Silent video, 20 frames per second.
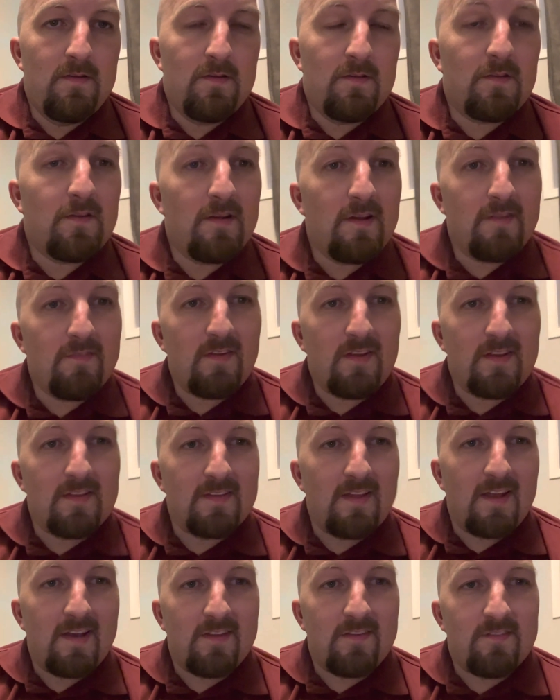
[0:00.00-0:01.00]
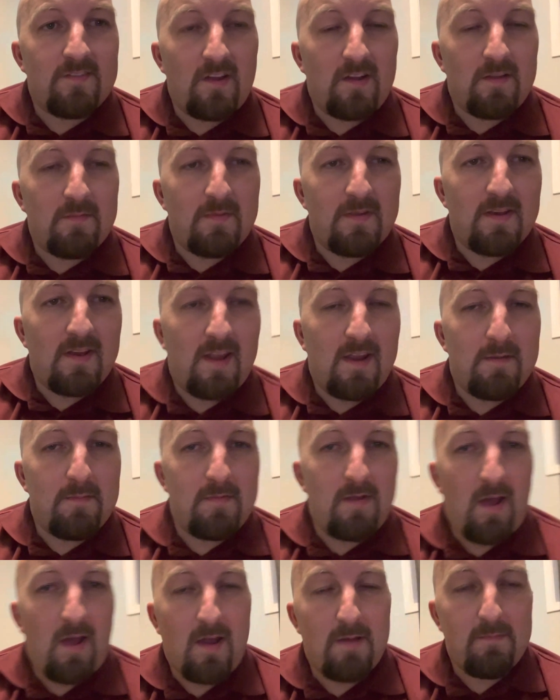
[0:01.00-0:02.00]
Good evening, ladies, gentlemen,
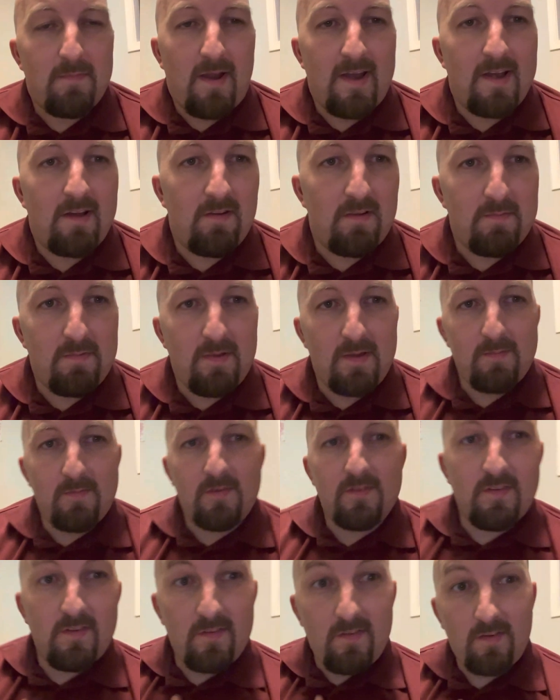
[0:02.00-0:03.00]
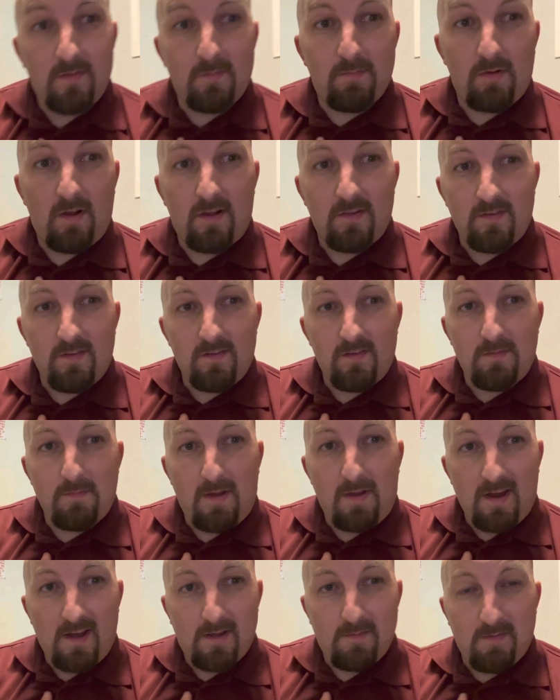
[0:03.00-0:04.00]
and non-binary peoples. This is Bronson's
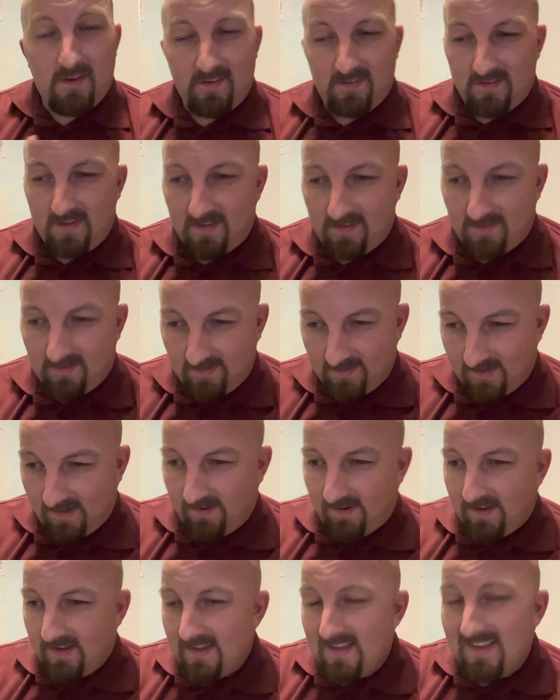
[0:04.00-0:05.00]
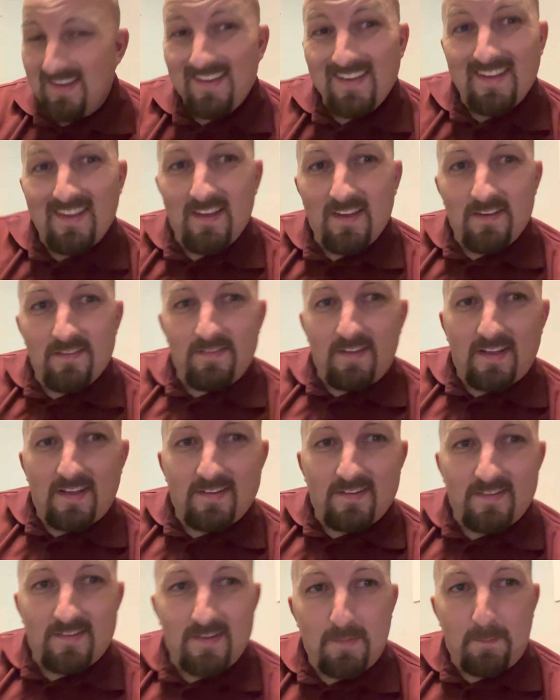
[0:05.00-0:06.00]
By Any Means Necessary
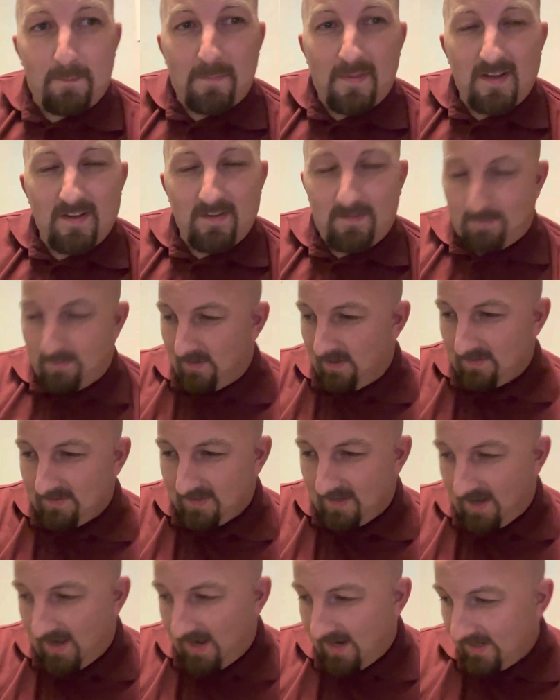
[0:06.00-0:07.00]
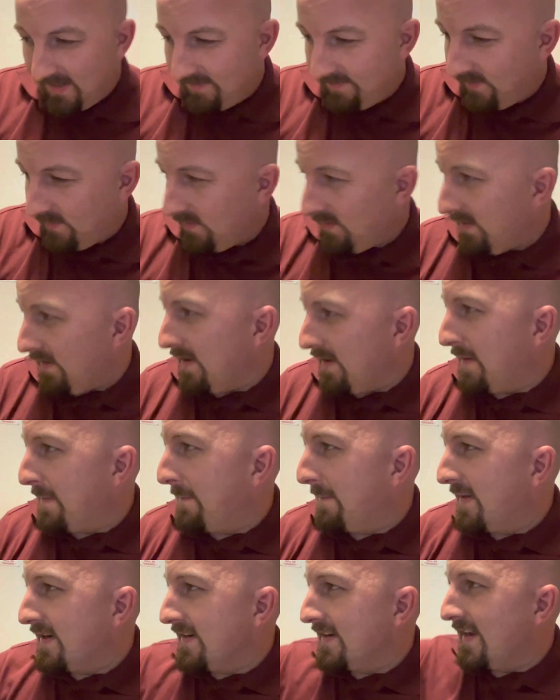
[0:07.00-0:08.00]
Fantasy Baseball Talk for
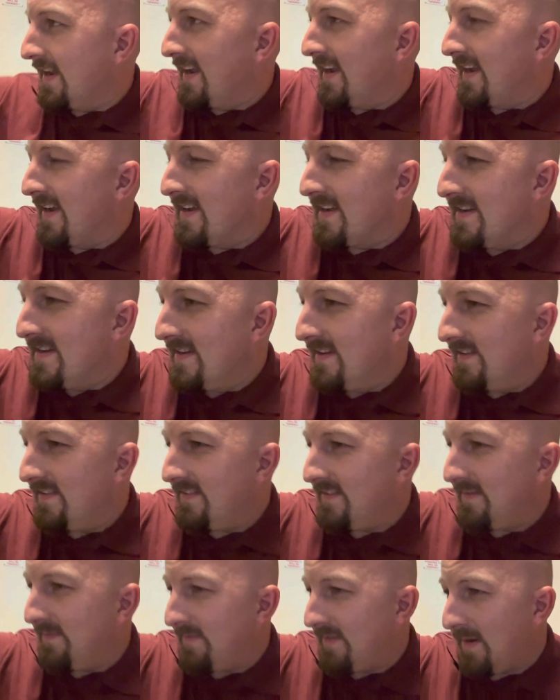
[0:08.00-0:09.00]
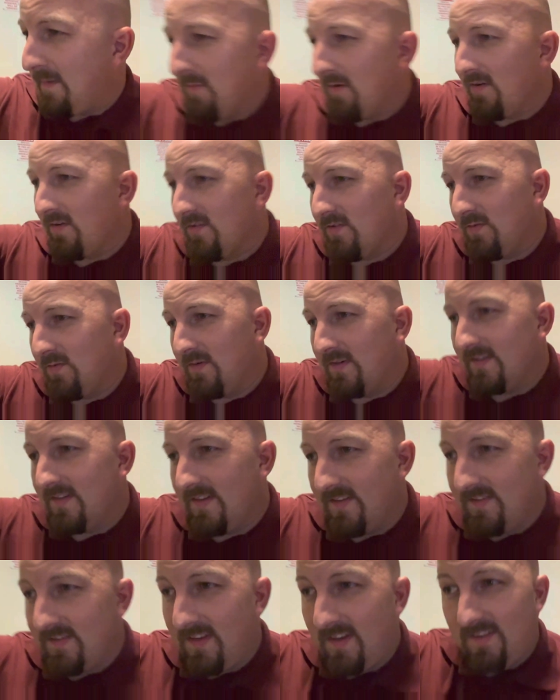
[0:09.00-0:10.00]
Monday, September
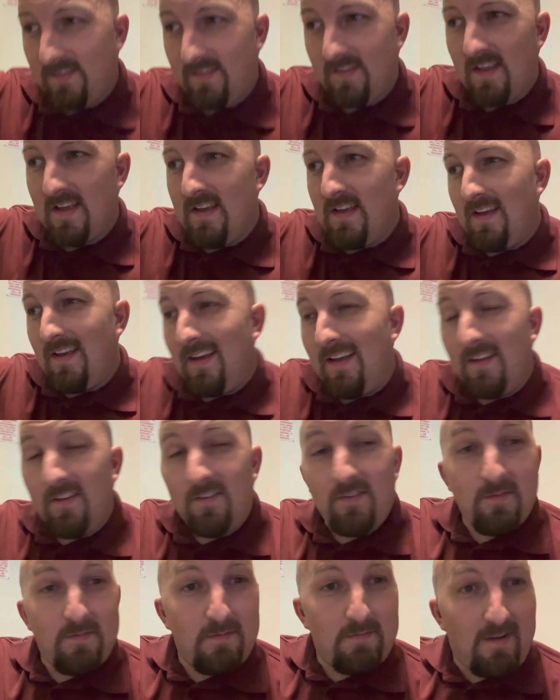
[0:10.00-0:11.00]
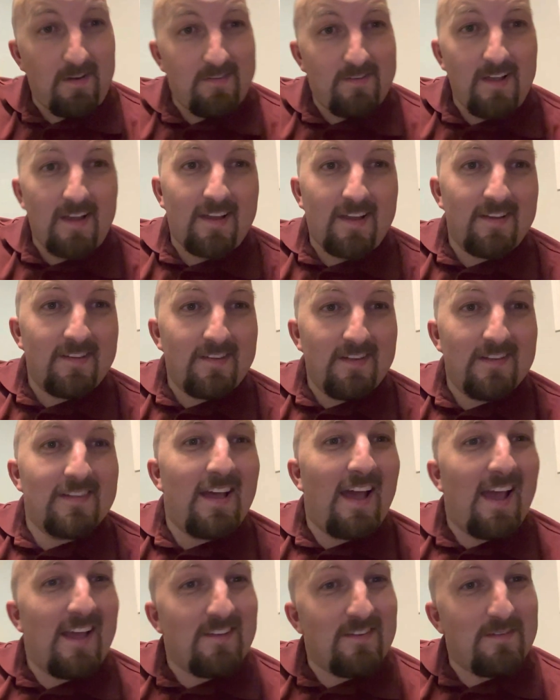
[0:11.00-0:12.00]
26th. This will be my second to
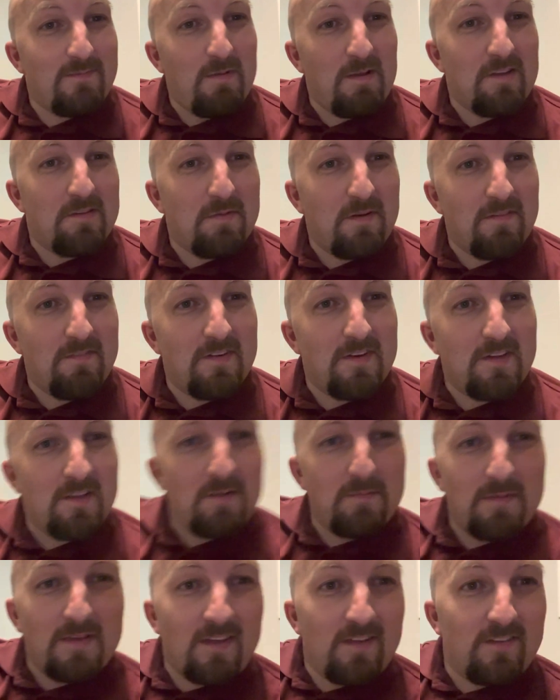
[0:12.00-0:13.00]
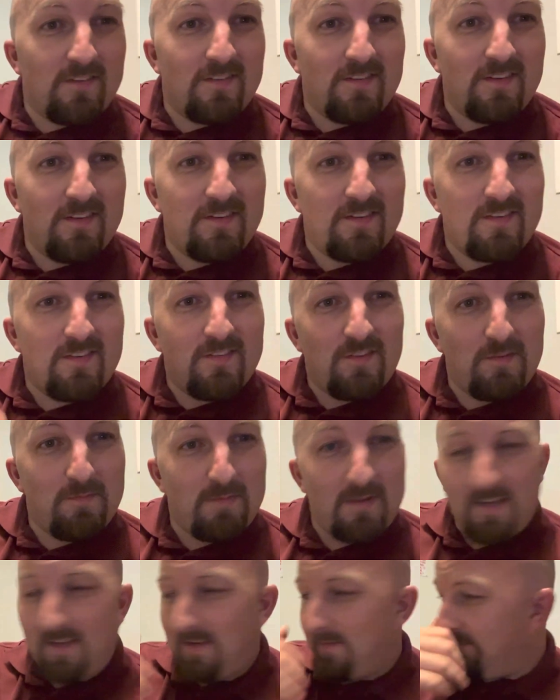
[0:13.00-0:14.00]
last baseball video because this should
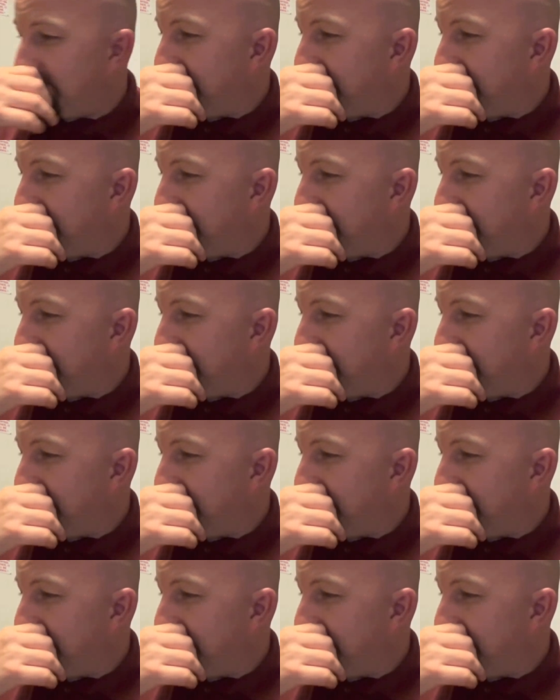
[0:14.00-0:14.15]
be